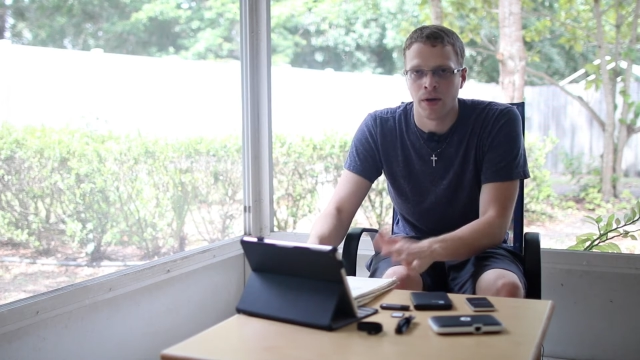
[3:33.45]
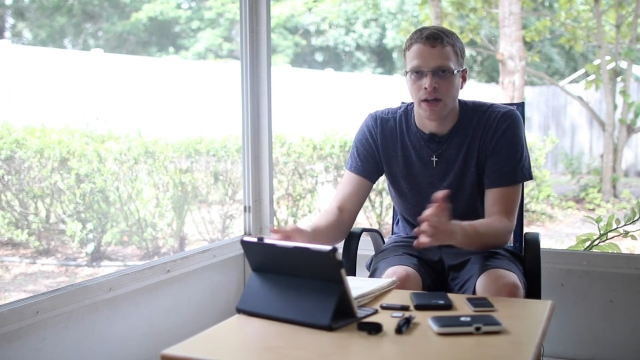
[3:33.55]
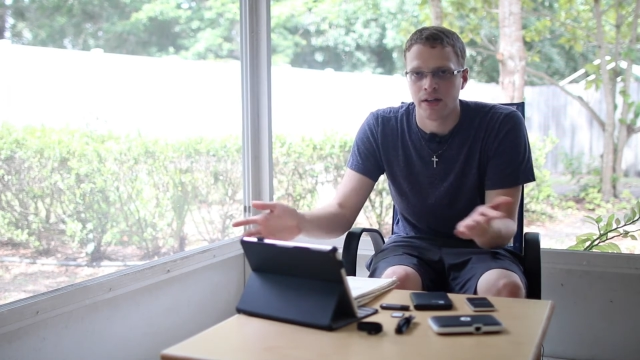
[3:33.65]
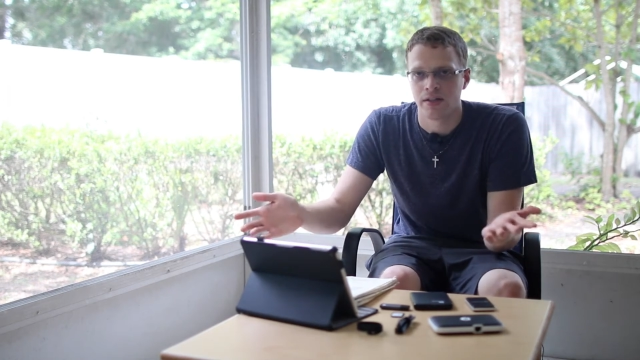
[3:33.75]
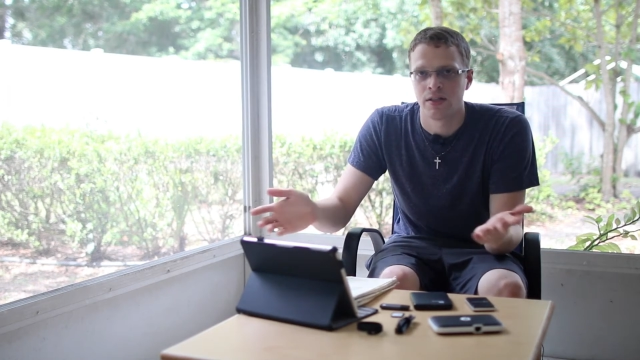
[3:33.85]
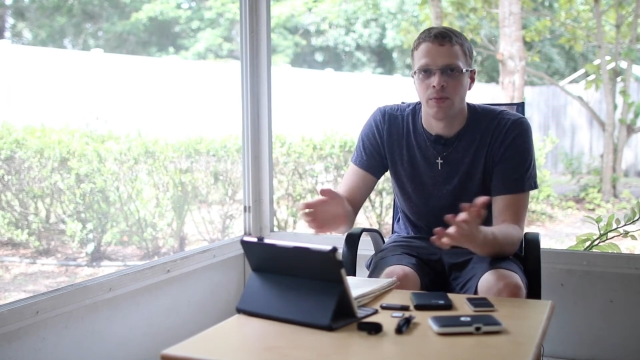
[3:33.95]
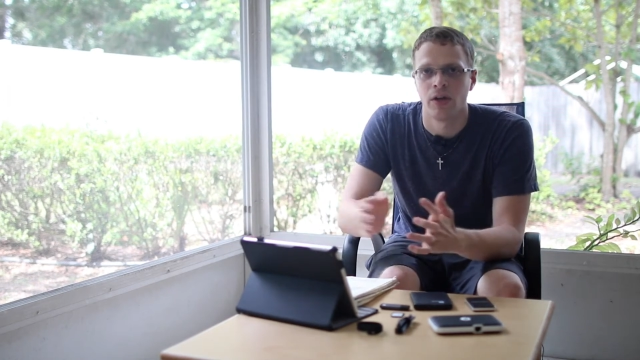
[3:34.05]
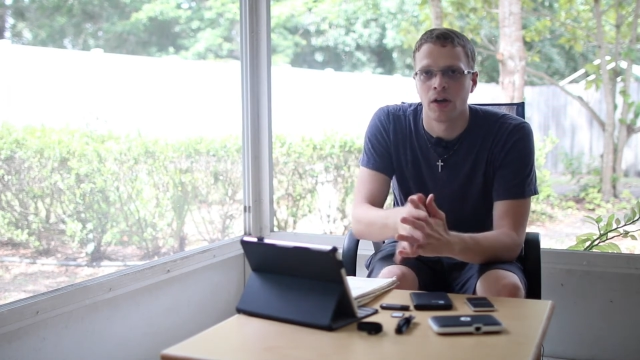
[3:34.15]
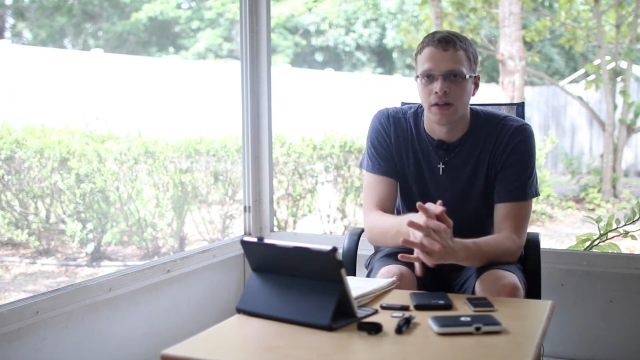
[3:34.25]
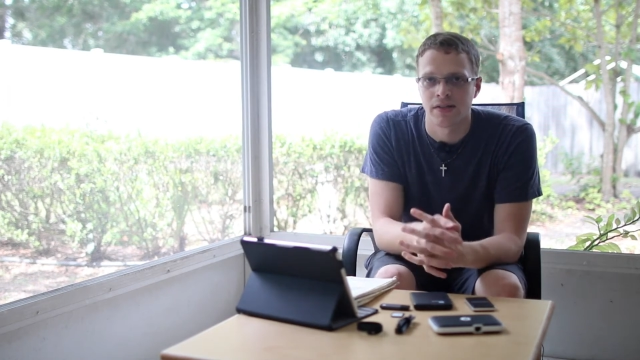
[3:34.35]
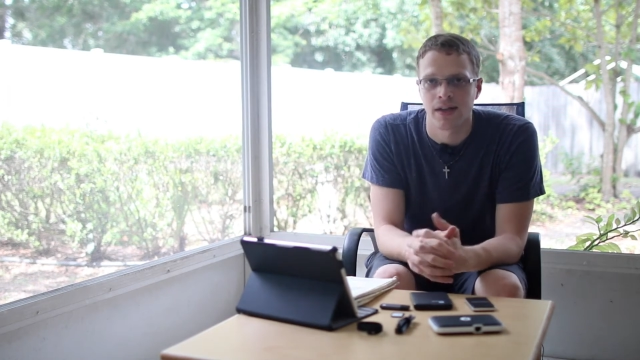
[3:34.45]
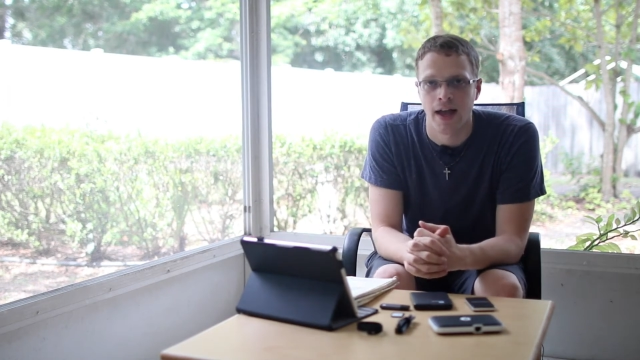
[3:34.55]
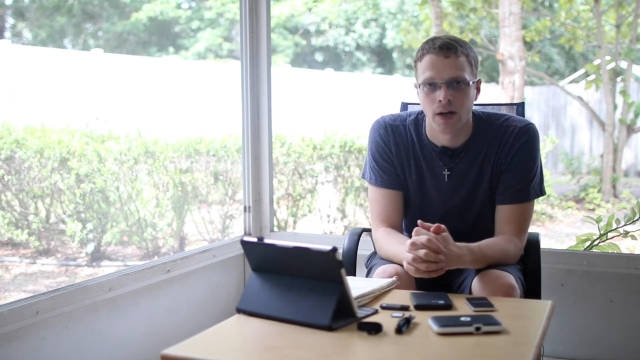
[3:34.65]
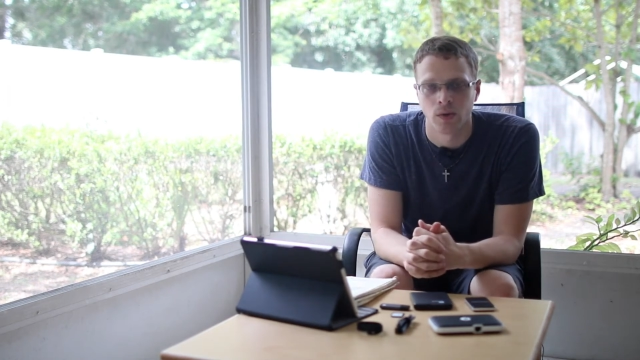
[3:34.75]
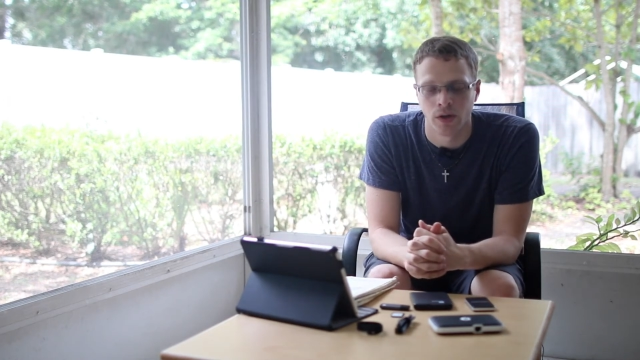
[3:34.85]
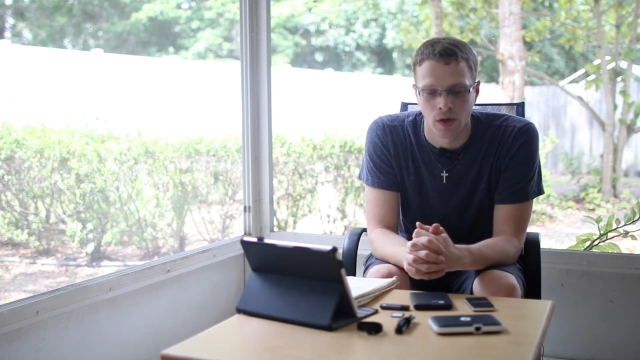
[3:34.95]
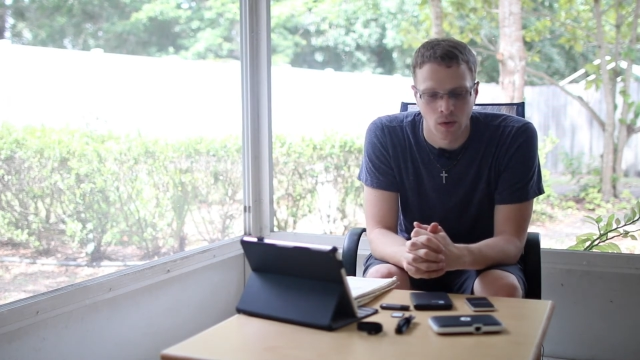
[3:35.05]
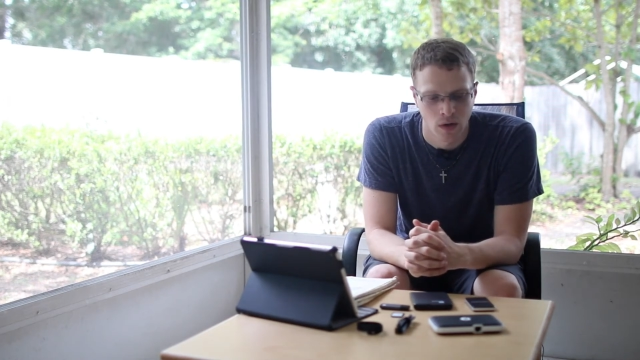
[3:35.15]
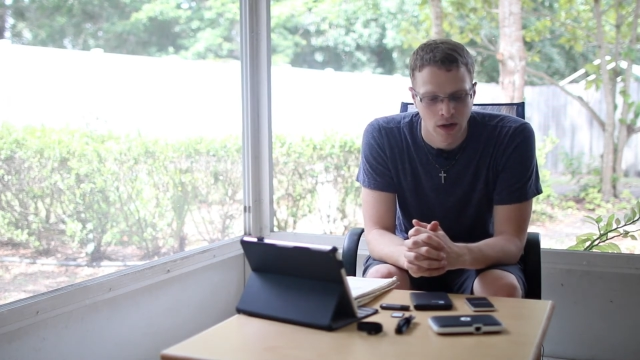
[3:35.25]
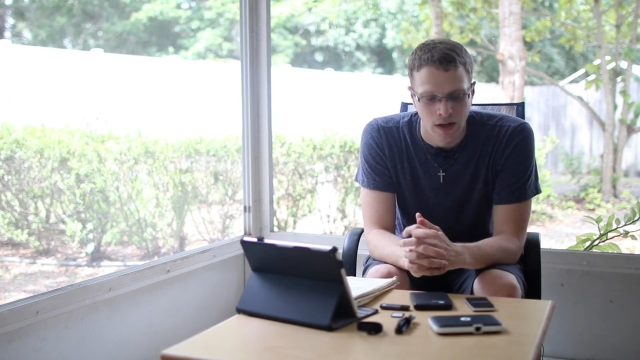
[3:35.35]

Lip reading: but to be honest, I don't know.